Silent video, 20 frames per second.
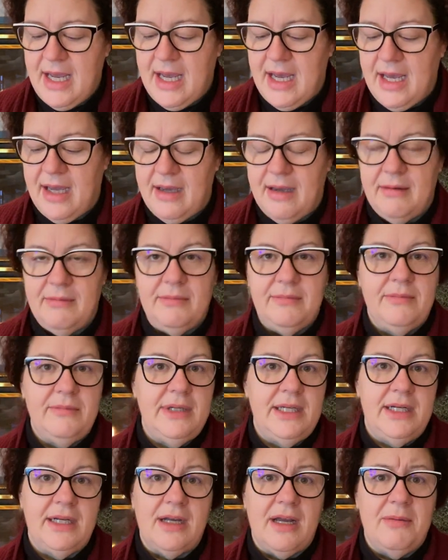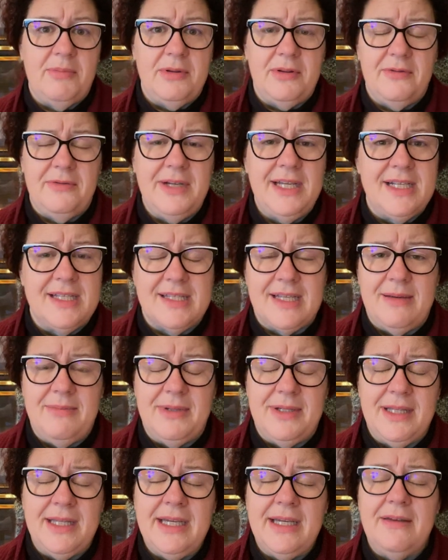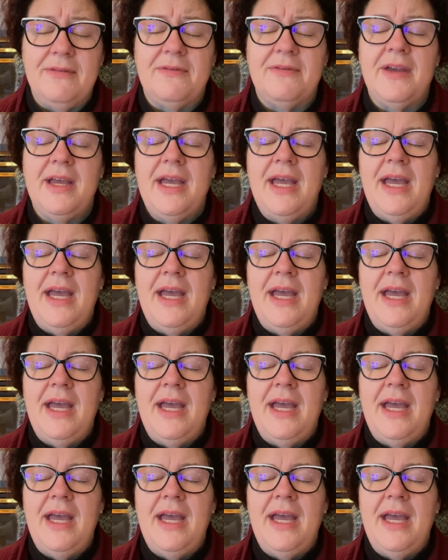in a couple of weeks, I believe.